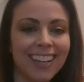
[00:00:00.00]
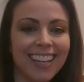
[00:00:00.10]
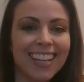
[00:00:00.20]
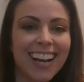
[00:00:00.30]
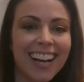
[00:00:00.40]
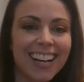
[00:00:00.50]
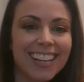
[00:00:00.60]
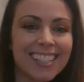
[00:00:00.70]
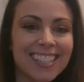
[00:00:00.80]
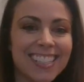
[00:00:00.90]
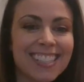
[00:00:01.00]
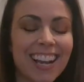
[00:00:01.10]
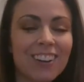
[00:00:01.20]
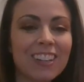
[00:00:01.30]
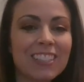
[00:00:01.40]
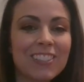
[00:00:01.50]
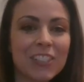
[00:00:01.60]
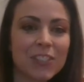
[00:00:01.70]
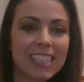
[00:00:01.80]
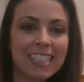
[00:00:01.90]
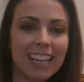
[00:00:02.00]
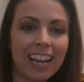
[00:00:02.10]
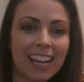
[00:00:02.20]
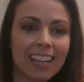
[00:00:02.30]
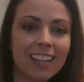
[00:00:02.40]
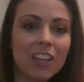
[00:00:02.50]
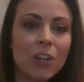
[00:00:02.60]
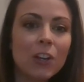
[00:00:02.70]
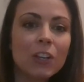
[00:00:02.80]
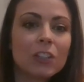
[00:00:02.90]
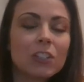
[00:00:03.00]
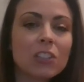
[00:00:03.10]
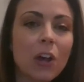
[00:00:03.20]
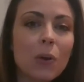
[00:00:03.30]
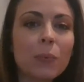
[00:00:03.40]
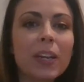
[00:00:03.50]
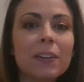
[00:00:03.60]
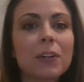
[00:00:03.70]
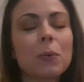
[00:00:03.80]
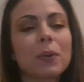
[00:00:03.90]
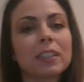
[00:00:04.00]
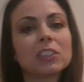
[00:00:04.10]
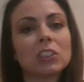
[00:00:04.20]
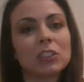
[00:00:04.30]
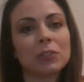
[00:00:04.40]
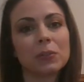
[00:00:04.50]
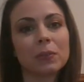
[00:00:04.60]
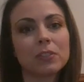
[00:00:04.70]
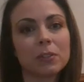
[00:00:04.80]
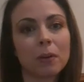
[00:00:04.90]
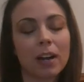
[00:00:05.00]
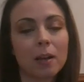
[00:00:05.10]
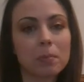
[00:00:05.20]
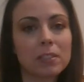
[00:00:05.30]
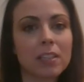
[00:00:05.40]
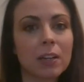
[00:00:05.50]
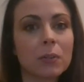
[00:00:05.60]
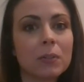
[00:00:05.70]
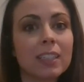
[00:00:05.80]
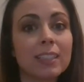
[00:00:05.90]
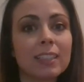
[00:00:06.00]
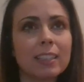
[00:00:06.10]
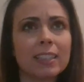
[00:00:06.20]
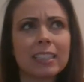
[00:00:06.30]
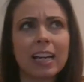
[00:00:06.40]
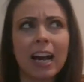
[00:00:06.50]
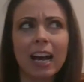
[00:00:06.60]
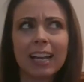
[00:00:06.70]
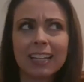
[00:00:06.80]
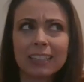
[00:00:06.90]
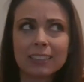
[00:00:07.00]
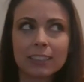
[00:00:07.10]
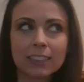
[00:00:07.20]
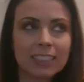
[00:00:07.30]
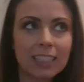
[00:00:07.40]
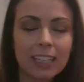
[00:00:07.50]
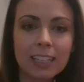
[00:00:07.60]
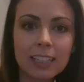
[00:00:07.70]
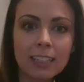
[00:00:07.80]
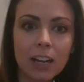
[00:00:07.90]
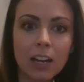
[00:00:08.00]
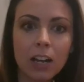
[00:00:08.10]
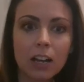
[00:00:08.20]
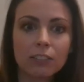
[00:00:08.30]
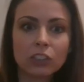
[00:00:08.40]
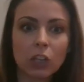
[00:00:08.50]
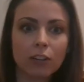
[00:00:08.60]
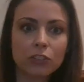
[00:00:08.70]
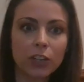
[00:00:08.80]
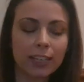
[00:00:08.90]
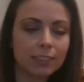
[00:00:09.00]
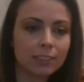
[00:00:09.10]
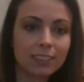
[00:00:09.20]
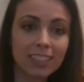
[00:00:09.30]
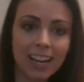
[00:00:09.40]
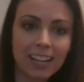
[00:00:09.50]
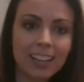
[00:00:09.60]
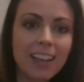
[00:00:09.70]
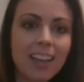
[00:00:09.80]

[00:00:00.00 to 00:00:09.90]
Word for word: Hey guys, how are you doing today? So, we are going to do our episode nine, is it 10 of Soft Rain today?